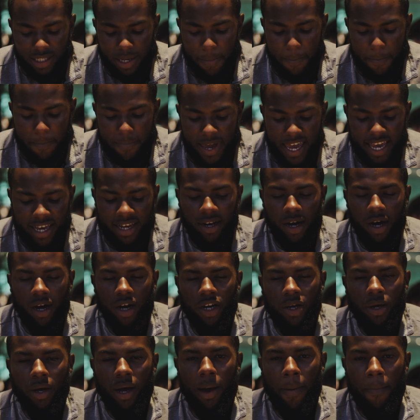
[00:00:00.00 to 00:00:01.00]
to make
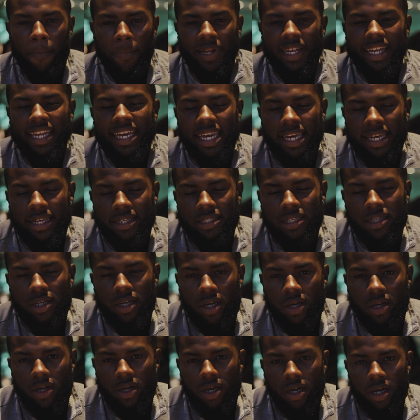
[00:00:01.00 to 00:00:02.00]
a plate
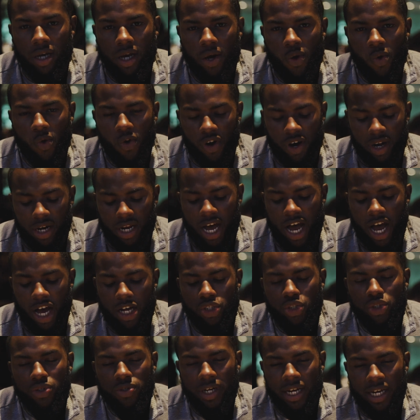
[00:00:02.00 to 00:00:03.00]
or an
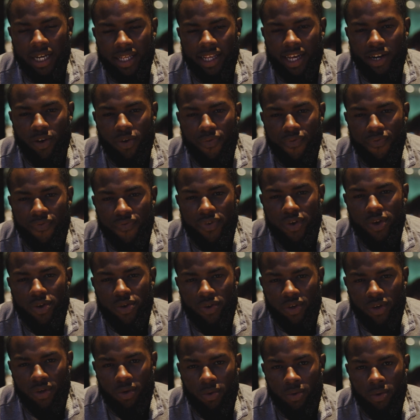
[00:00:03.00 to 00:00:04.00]
entree that'll
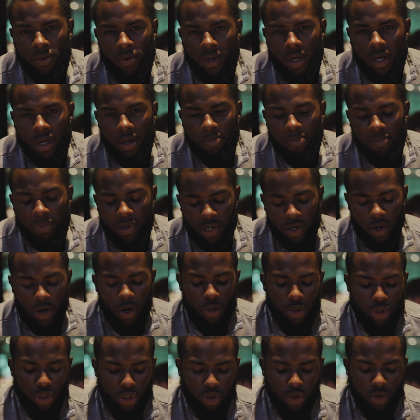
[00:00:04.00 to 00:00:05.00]
fill you, but
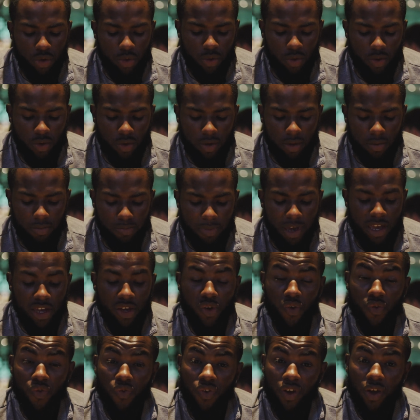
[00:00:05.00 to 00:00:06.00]
also
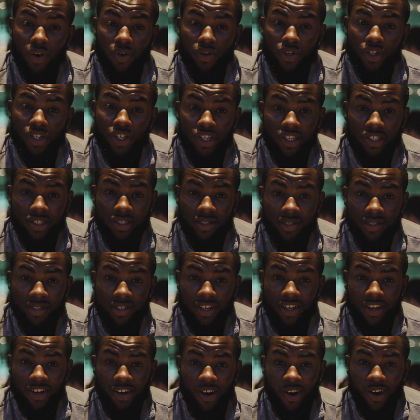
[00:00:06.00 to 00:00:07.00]
make you feel good
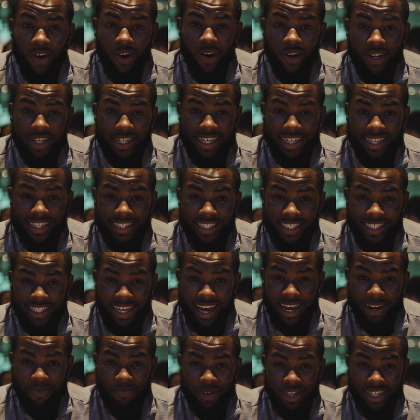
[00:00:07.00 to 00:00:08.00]
on the
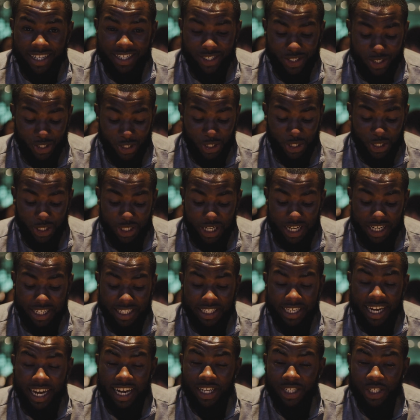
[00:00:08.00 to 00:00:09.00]
inside, because this
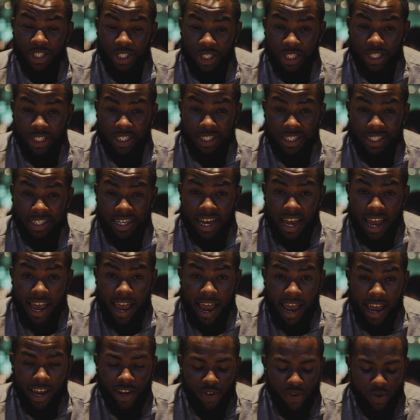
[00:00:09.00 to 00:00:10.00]
shit tastes good
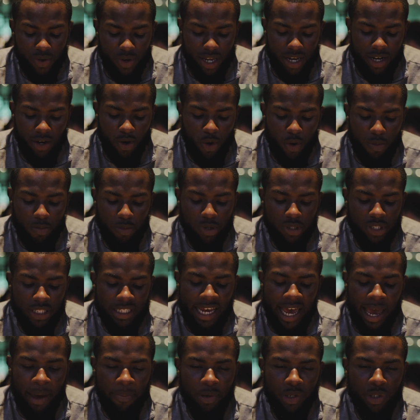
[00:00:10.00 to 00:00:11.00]
and you can
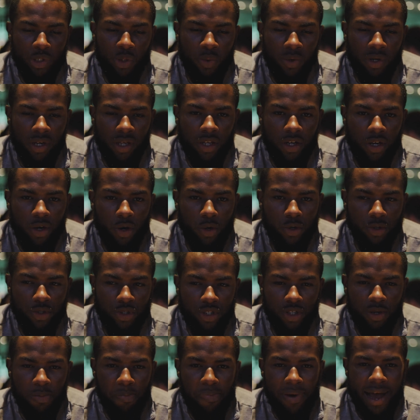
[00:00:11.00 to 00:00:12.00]
almost tap into another
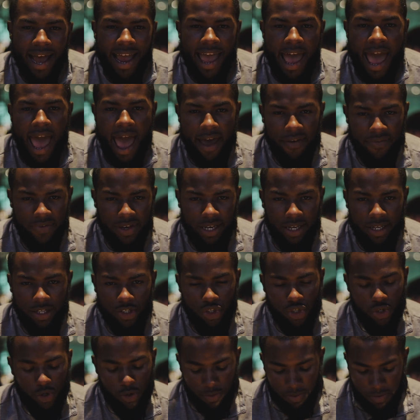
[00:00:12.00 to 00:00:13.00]
culture by having
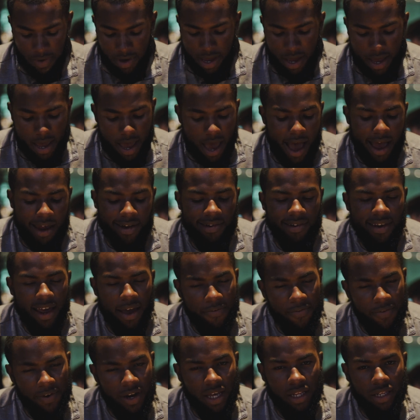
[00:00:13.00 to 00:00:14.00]
it. So I
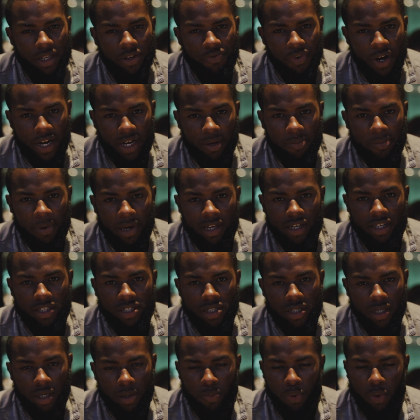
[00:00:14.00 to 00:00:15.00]
definitely recommend
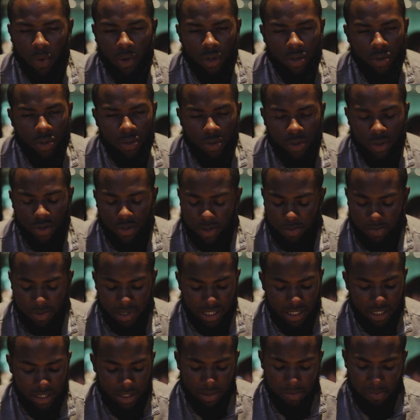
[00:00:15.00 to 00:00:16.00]
the Singapore noodles,
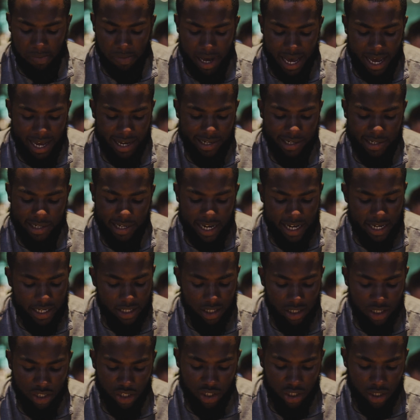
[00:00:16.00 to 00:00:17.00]
because my
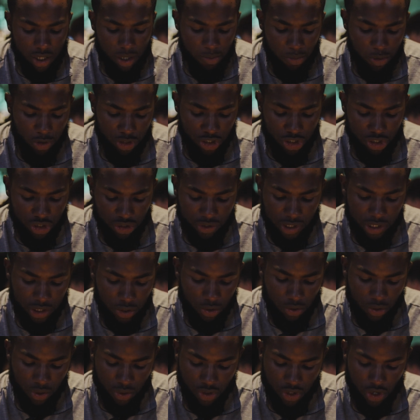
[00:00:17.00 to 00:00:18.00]
days, these Singapore
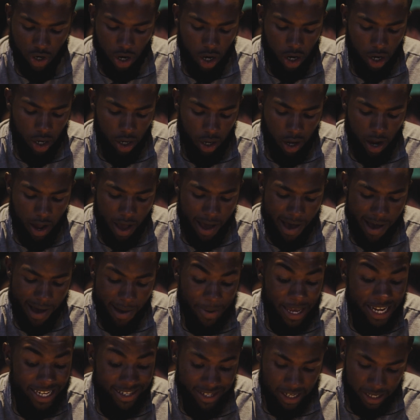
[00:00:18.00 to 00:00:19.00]
street noodles are
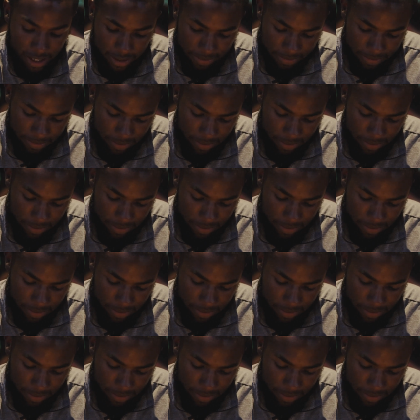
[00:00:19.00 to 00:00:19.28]
amazing.